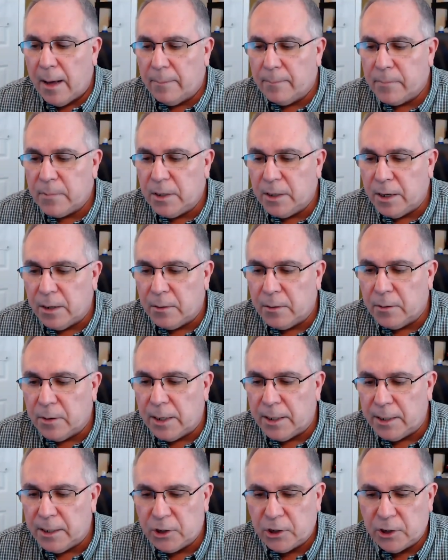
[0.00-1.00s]
You know,
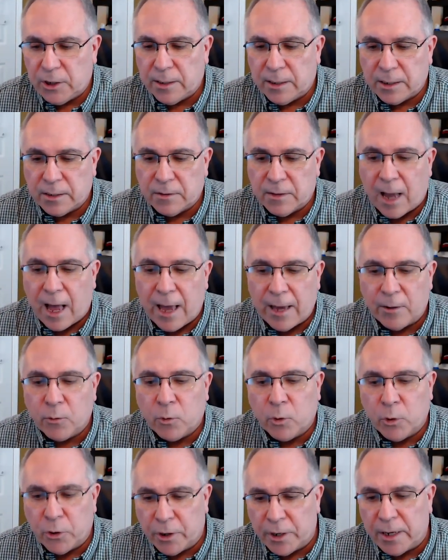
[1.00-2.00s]
initially, because I had
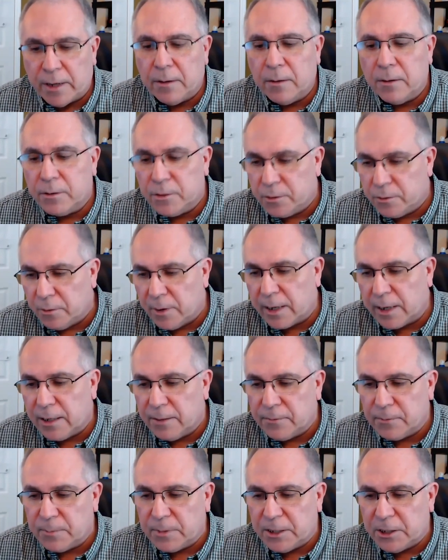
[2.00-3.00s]
ordered it directly
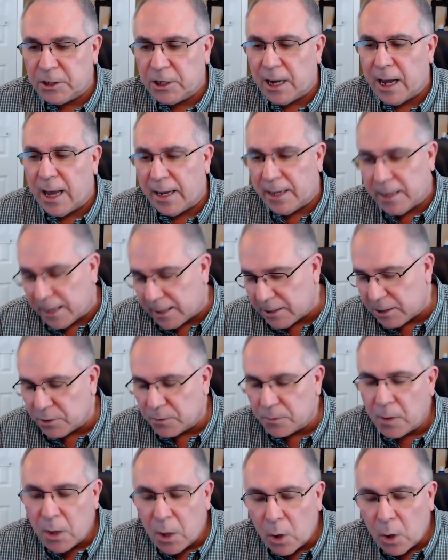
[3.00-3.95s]
from DJI, and I just